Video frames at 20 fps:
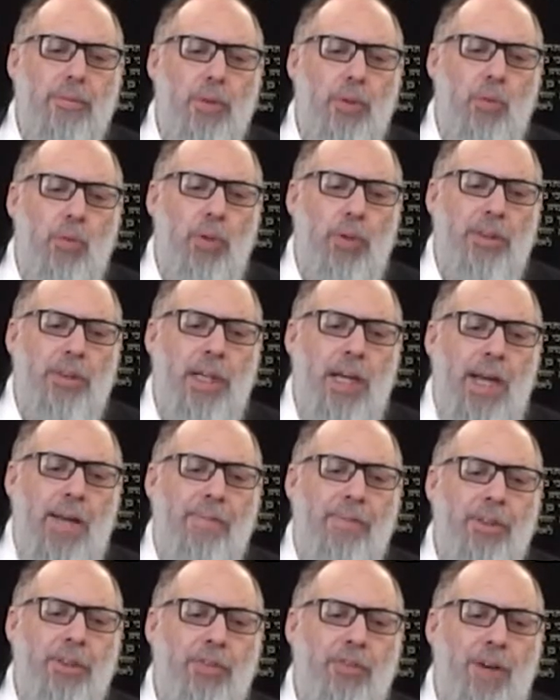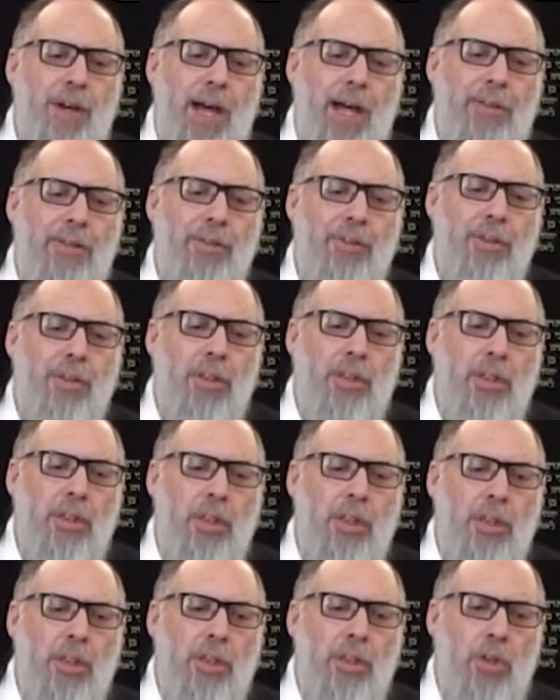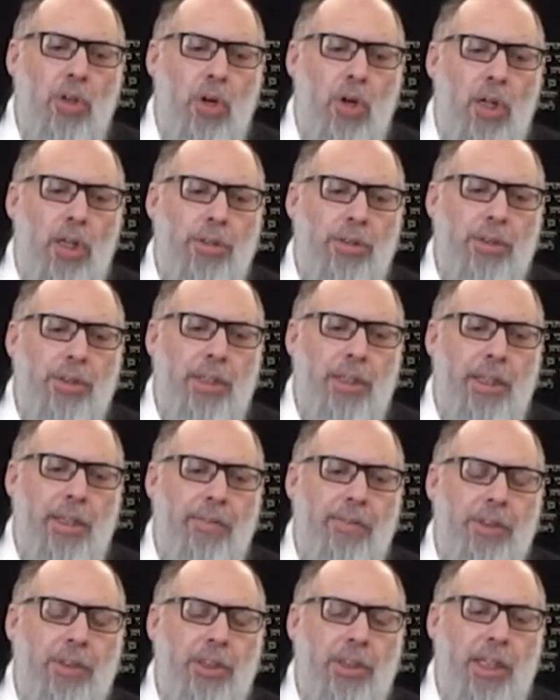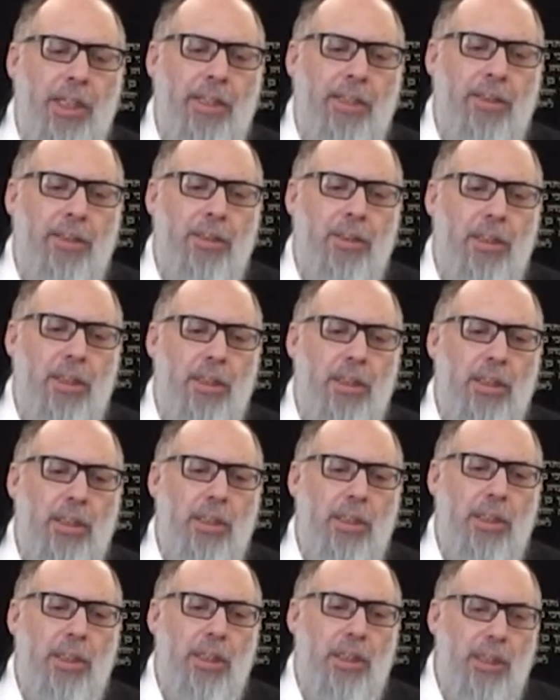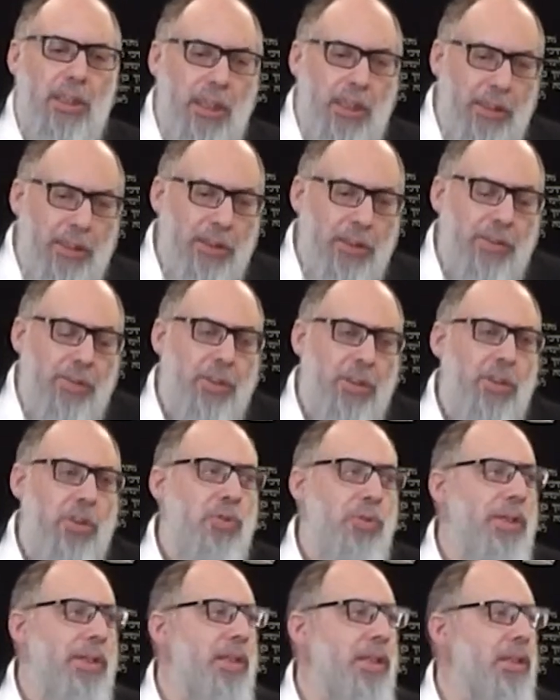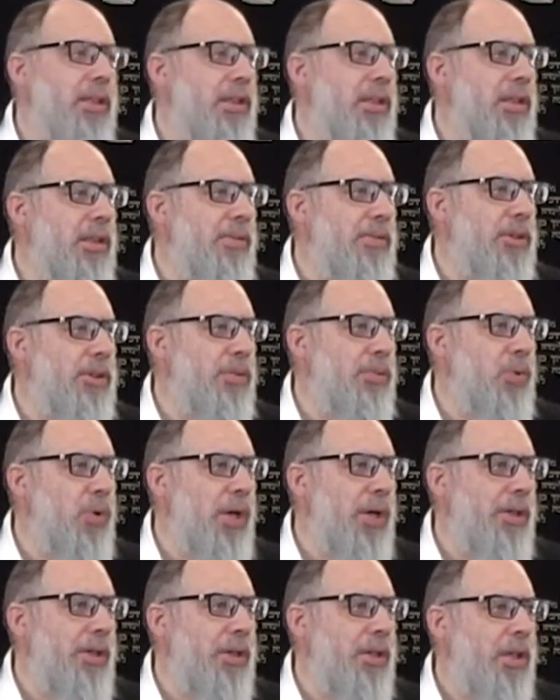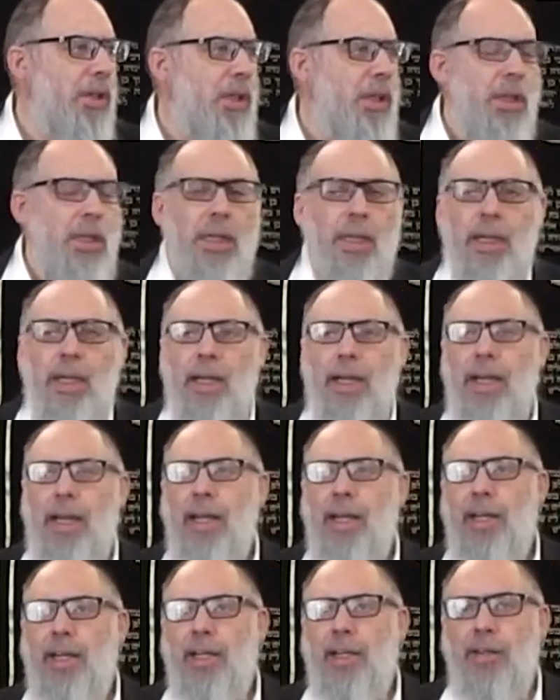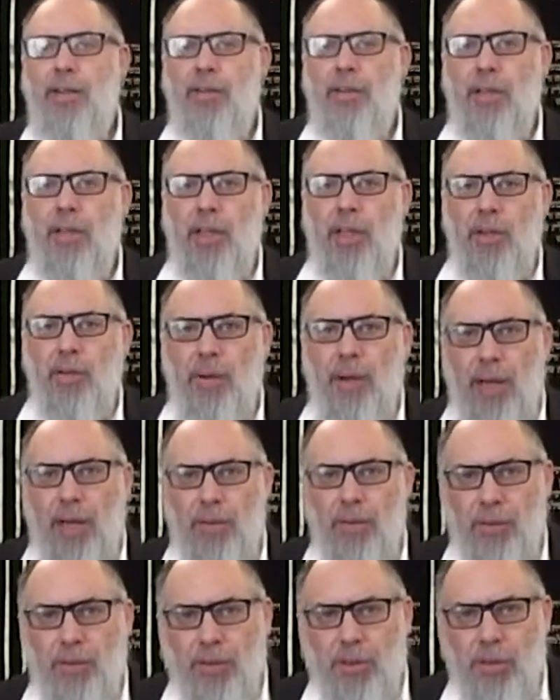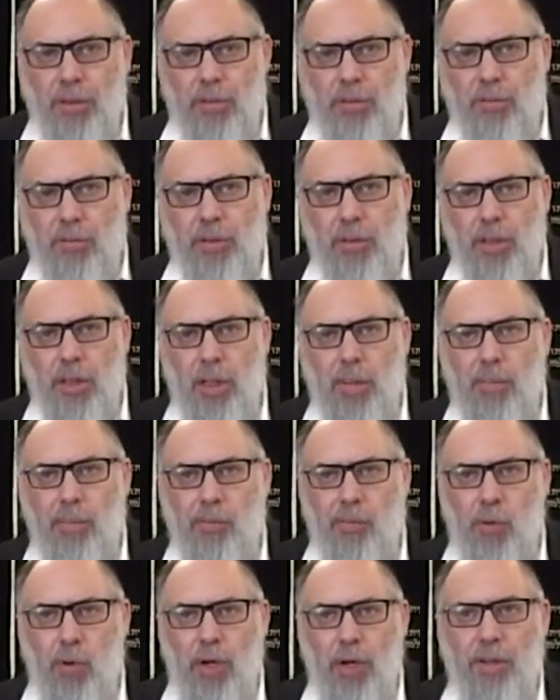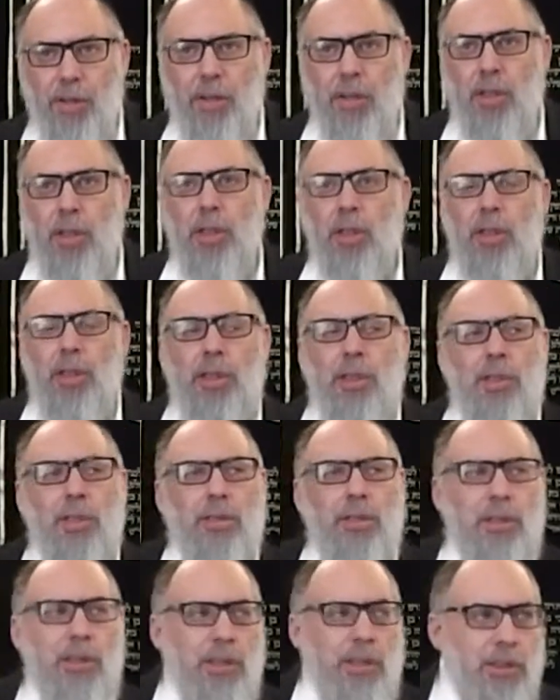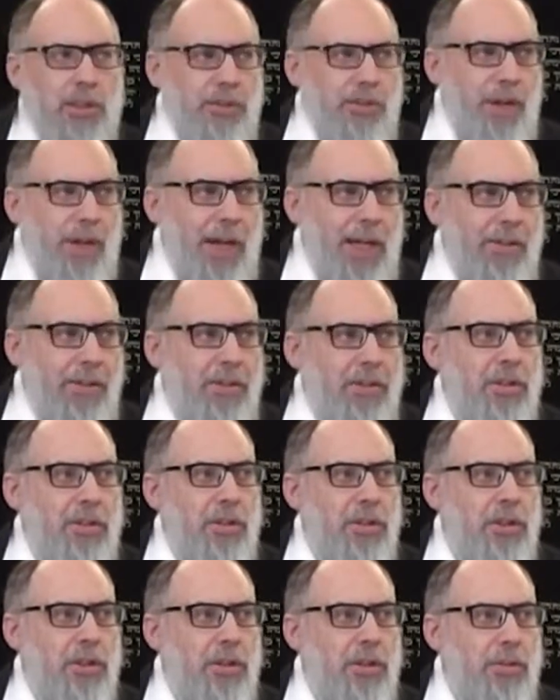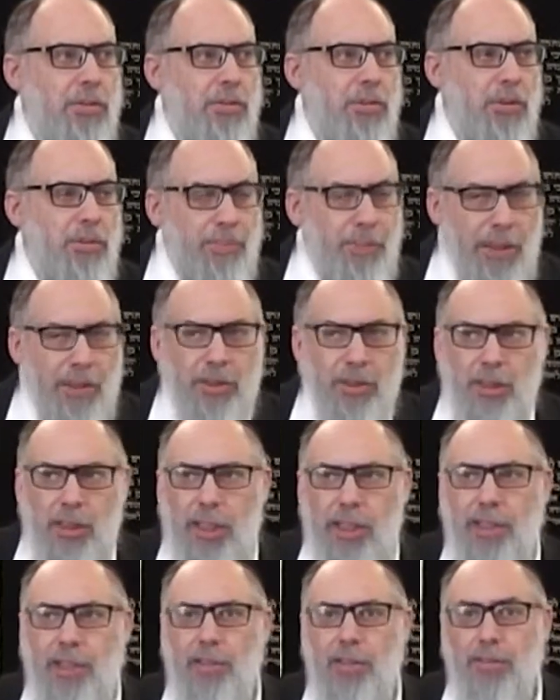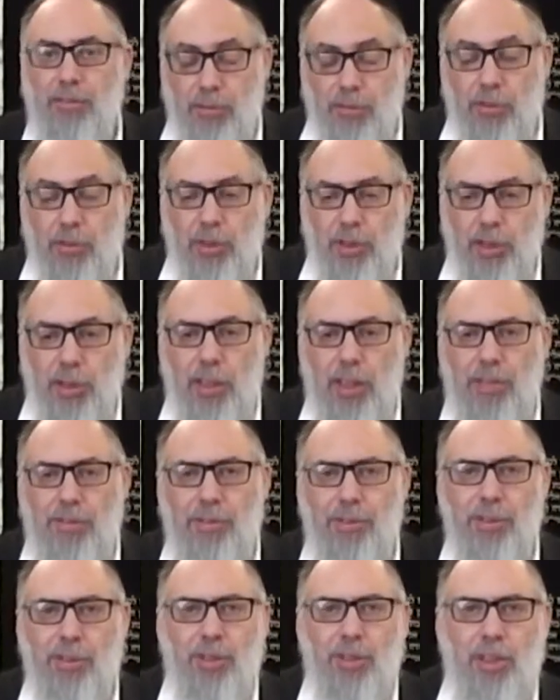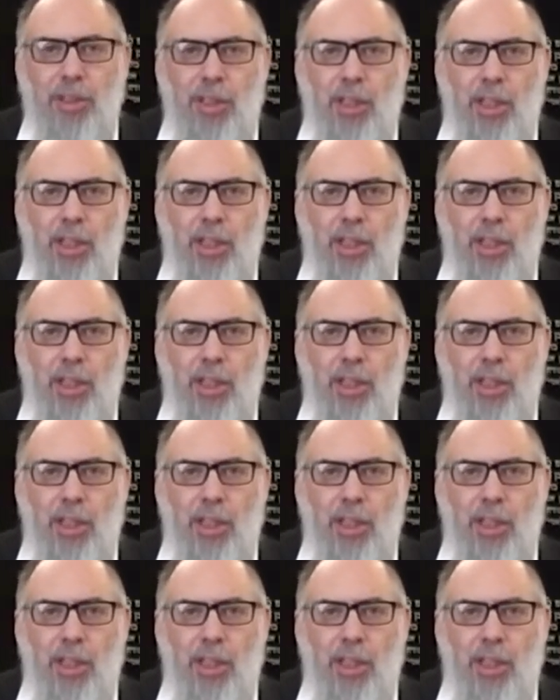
one time his father called to him and said, "I need something to drink. Give me some water." And he ran with the cup of water to his father's bedside. He was sick, obviously.